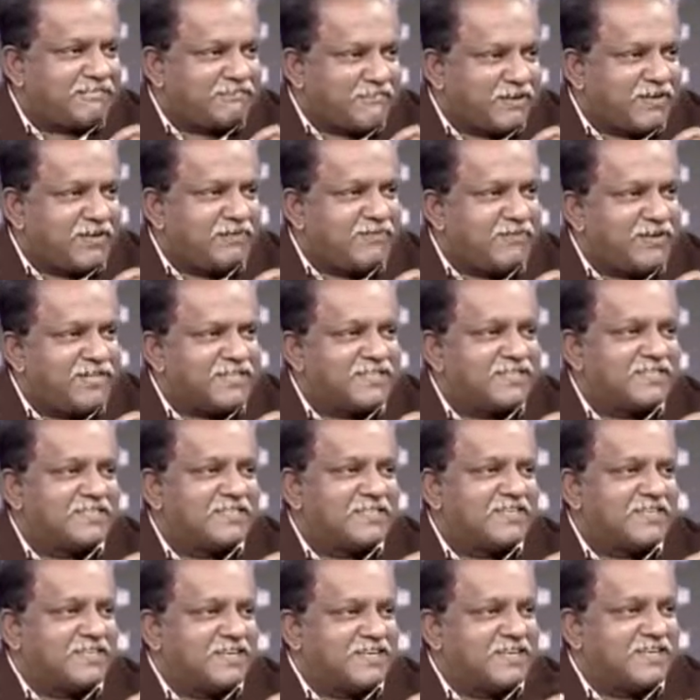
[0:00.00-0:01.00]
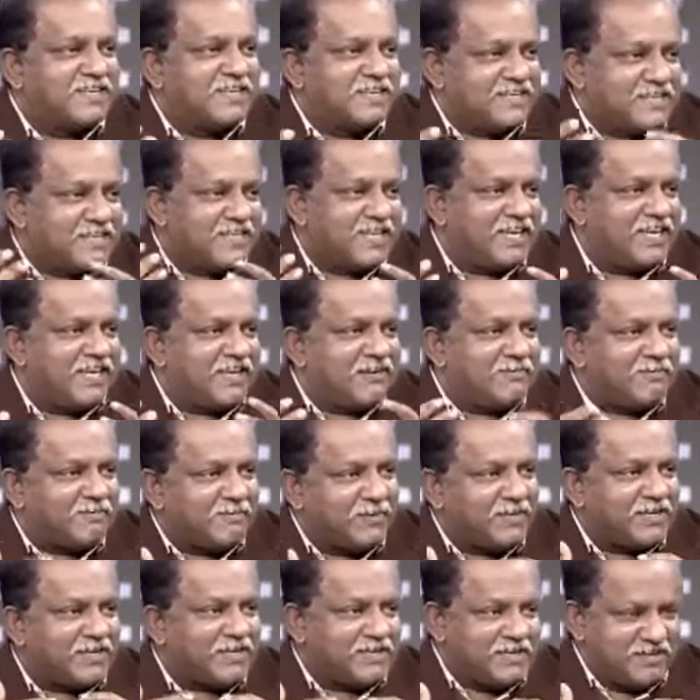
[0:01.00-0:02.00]
very much there,
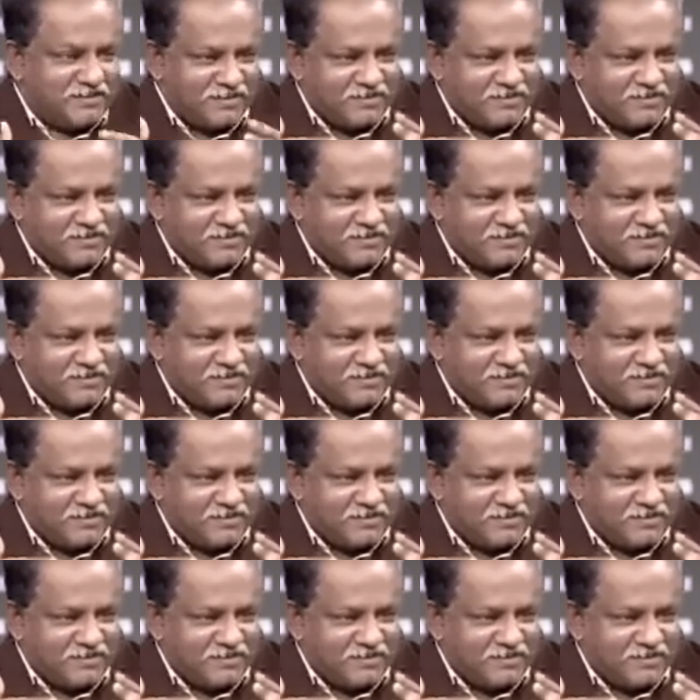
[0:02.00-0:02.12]
but